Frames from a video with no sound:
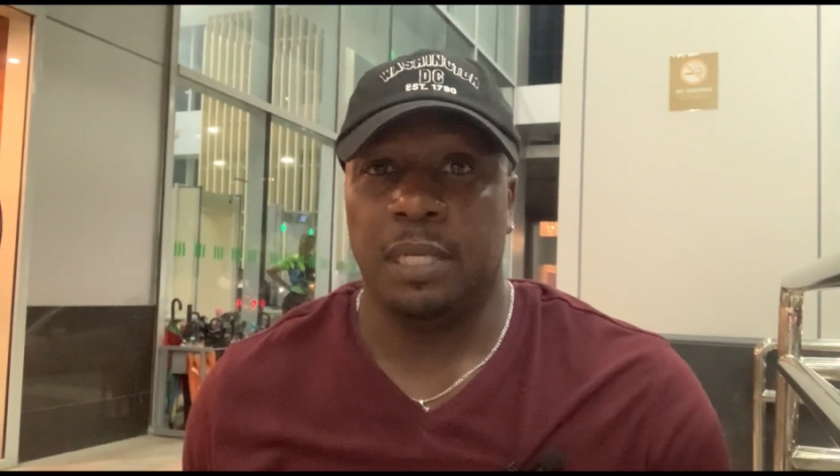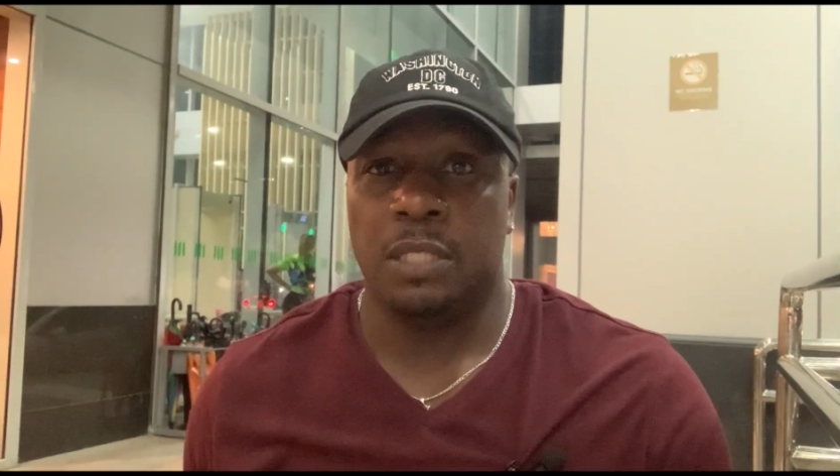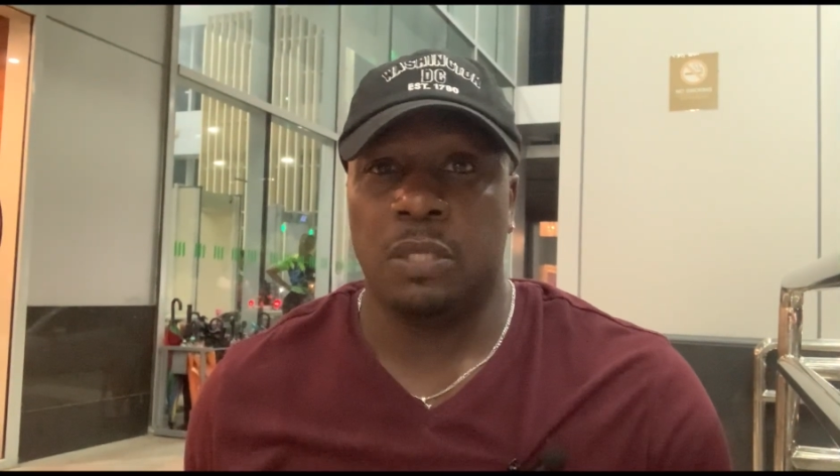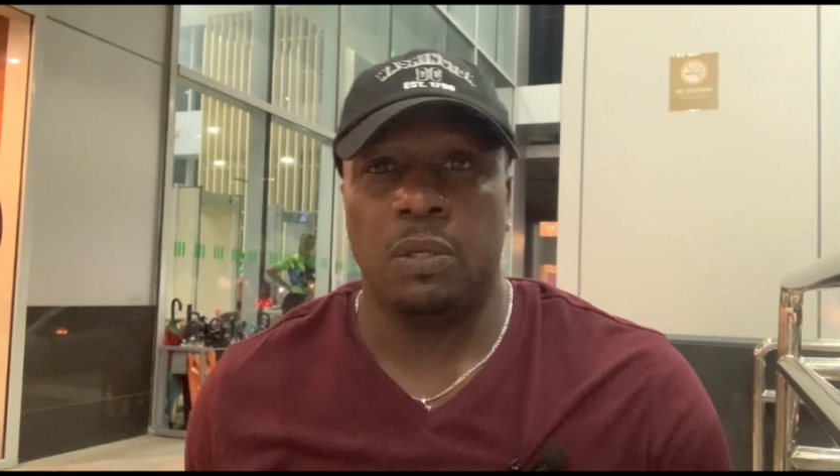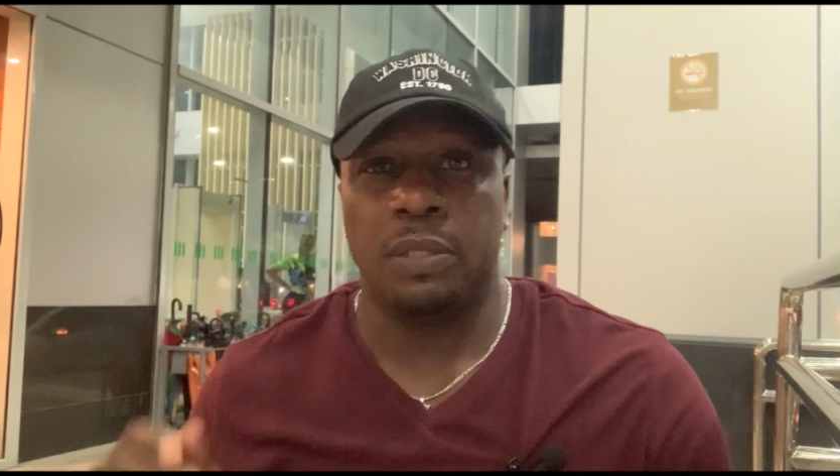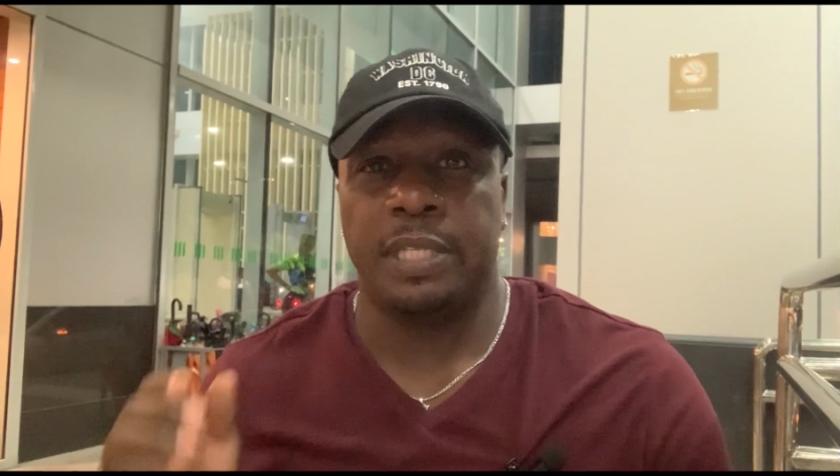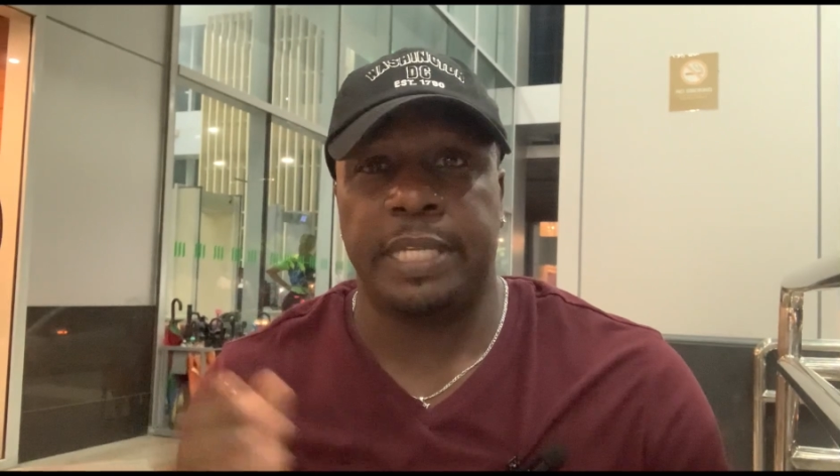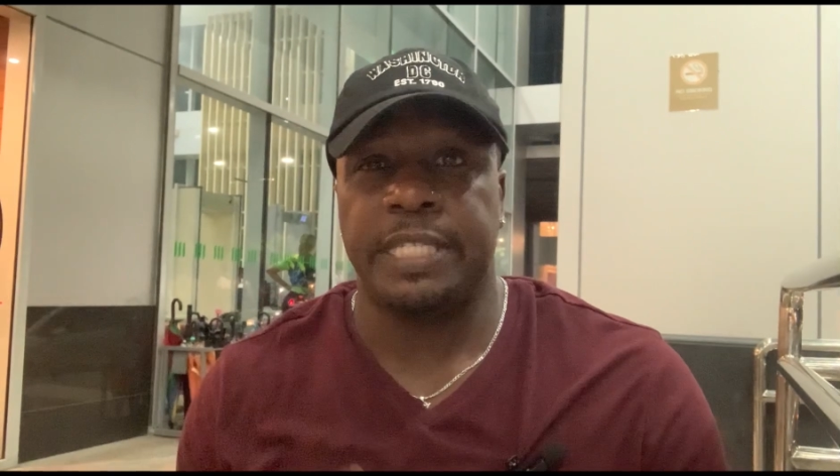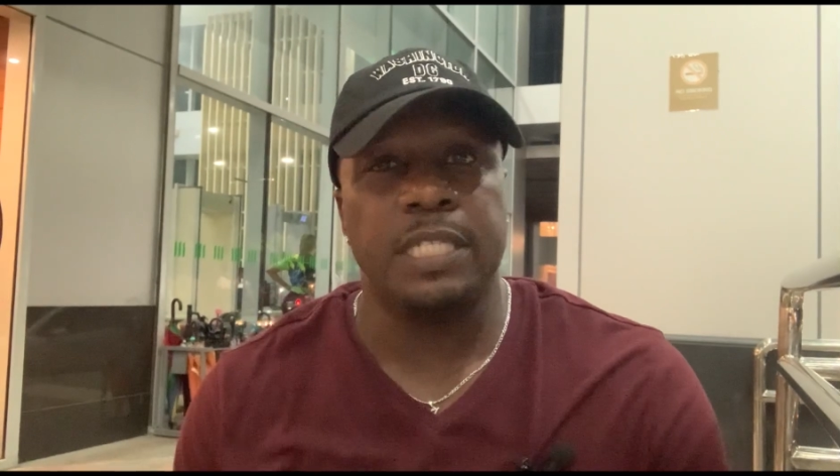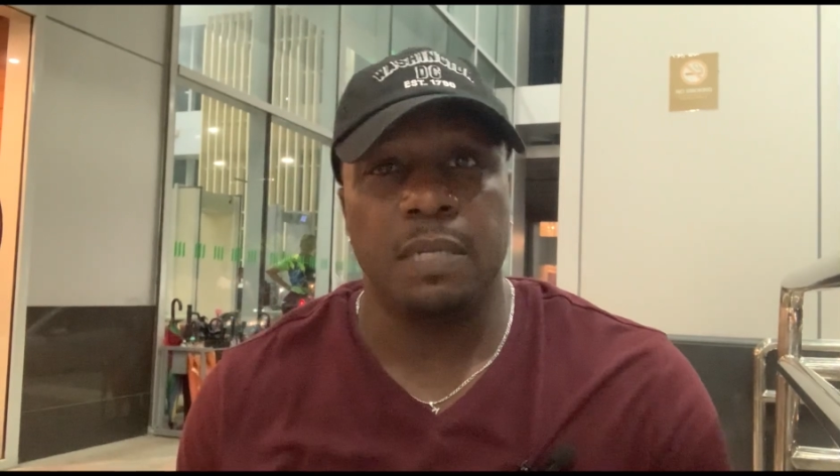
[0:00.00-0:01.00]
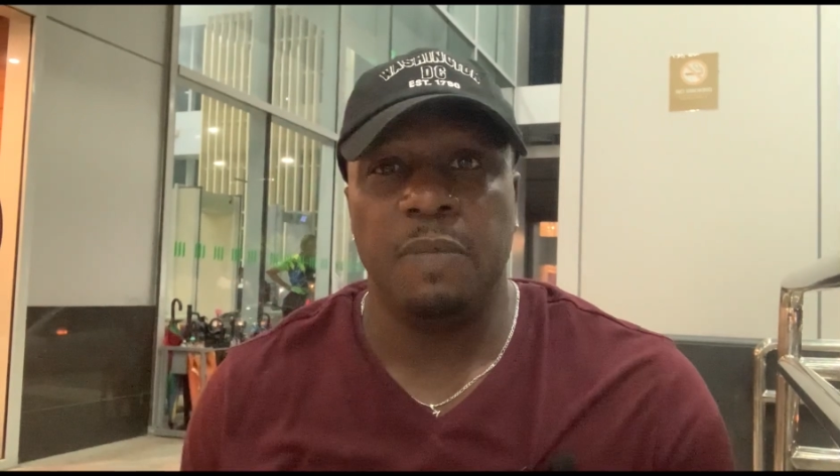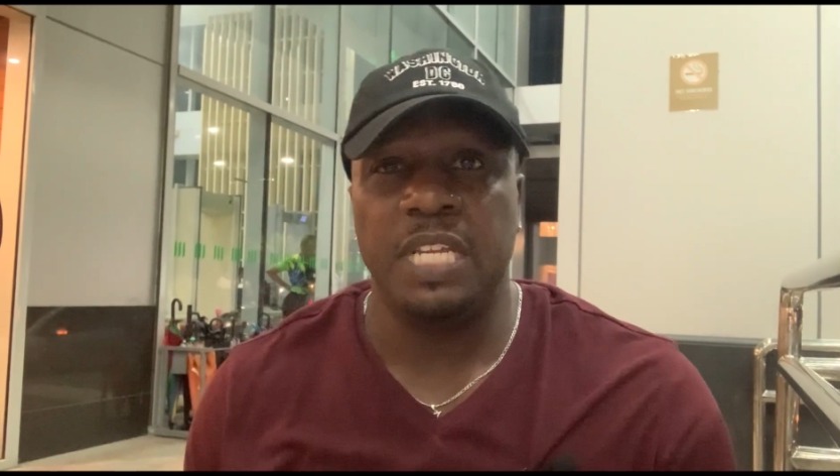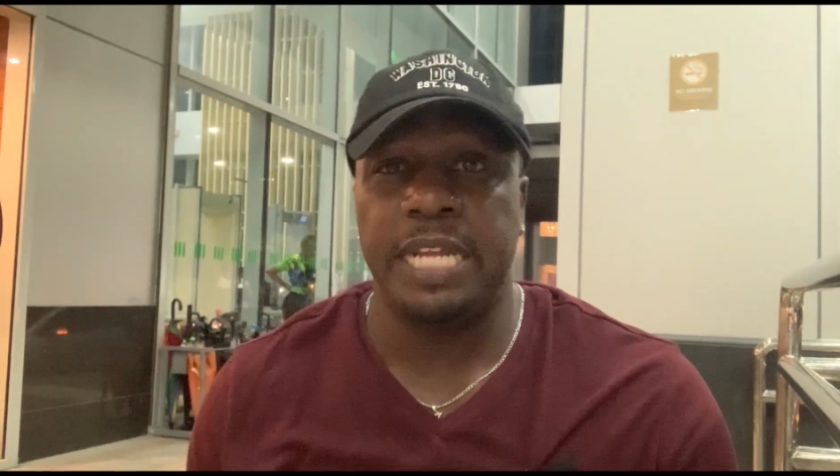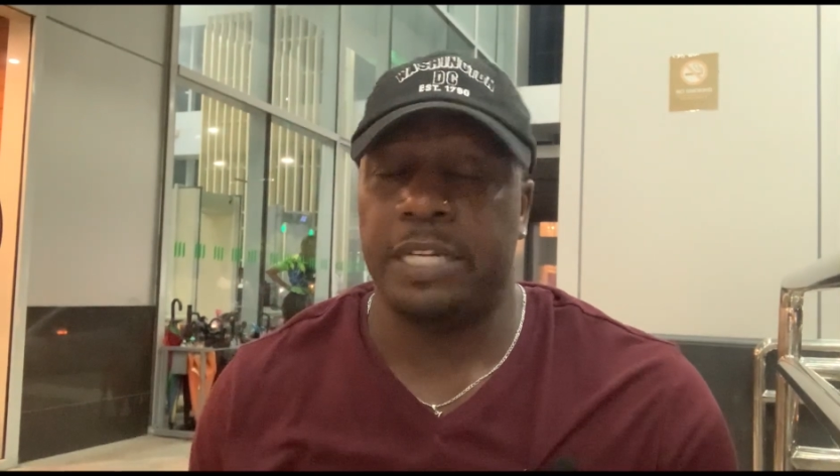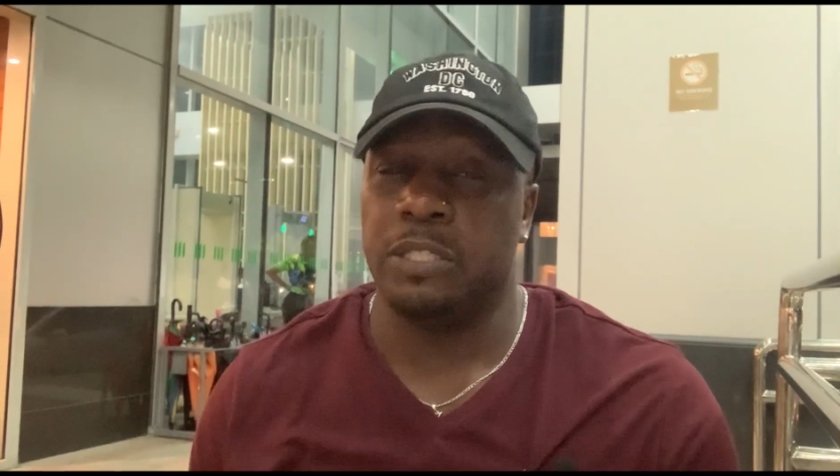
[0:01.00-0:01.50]
So it doesn't
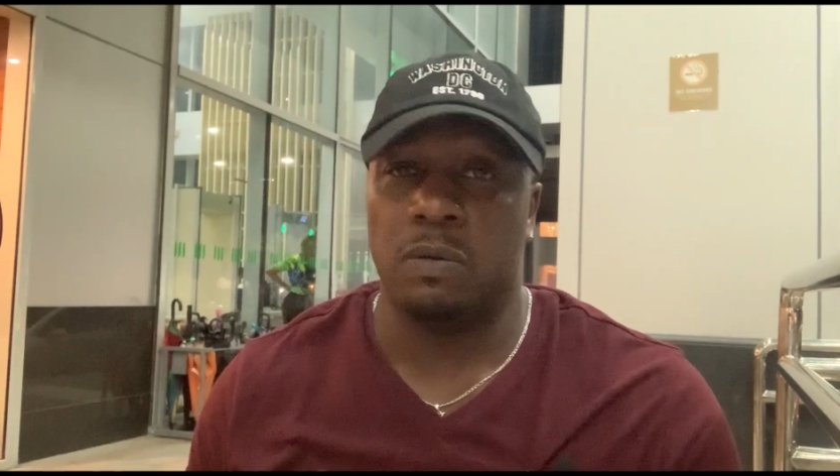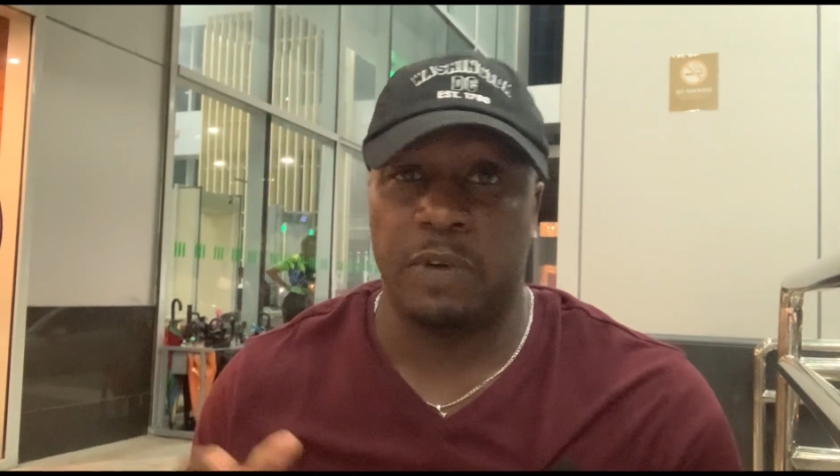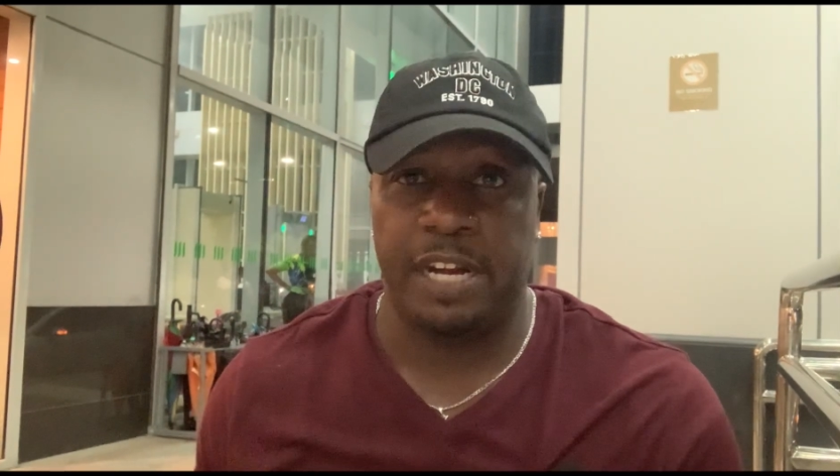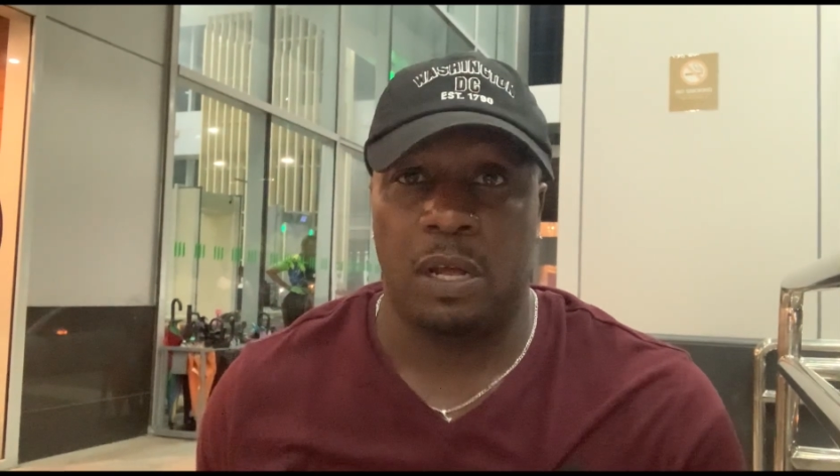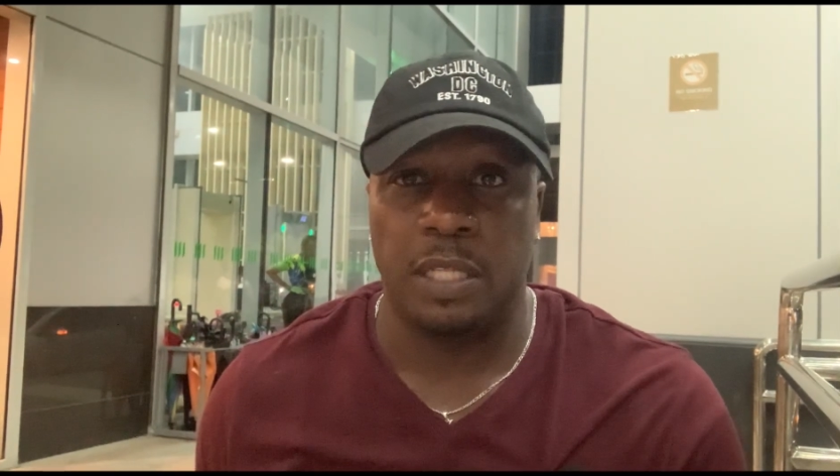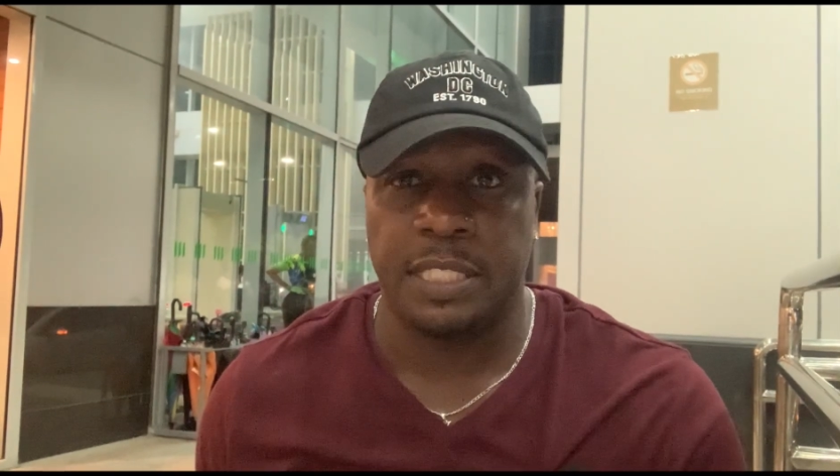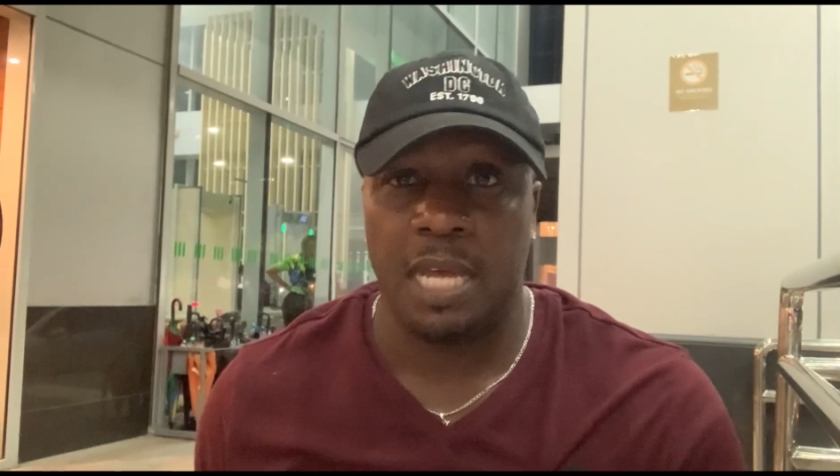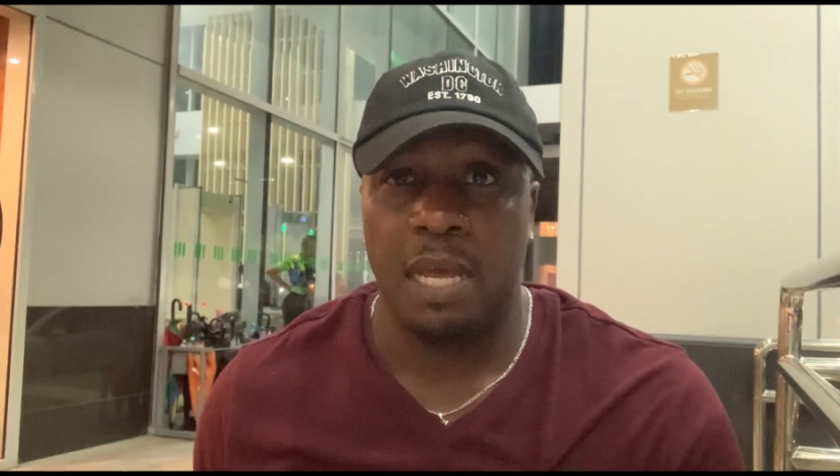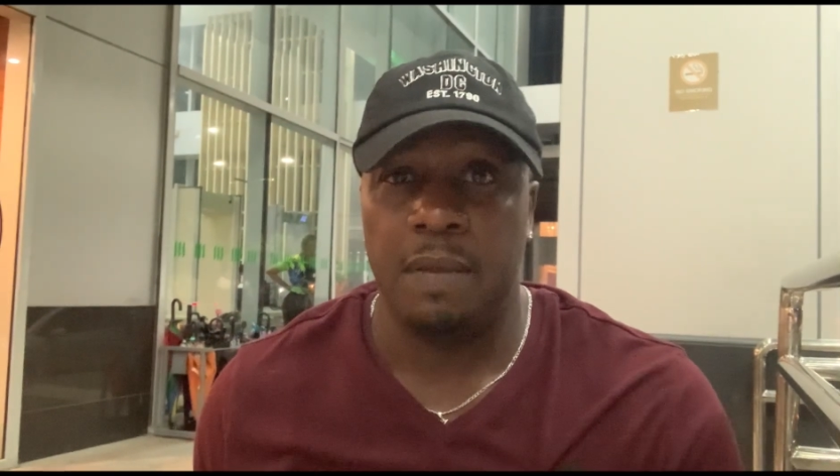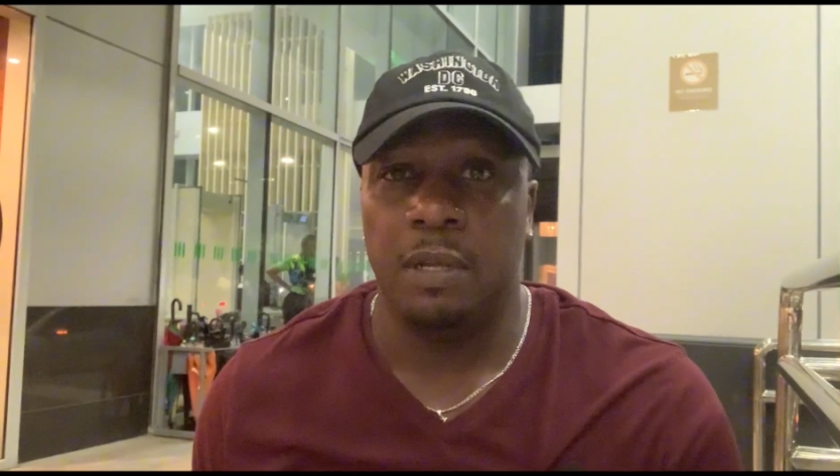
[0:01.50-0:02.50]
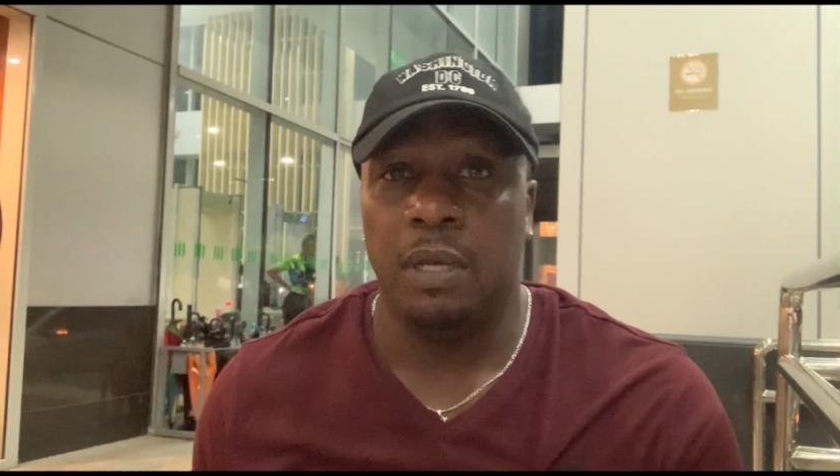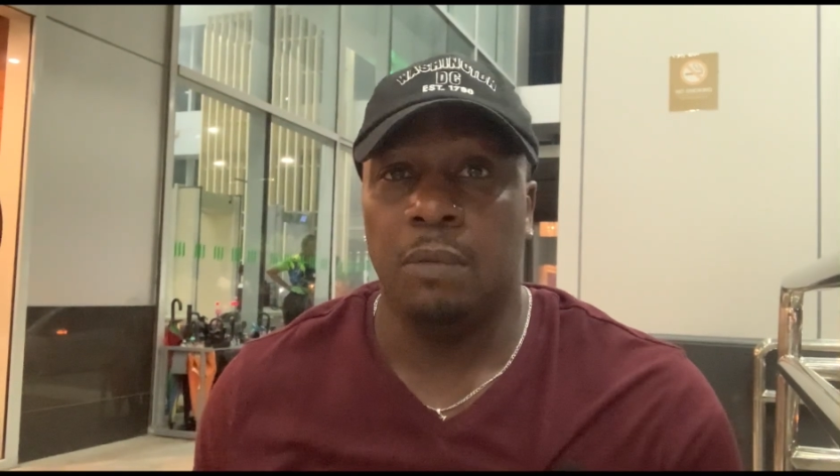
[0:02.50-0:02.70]
mean that it's going to rain all the time,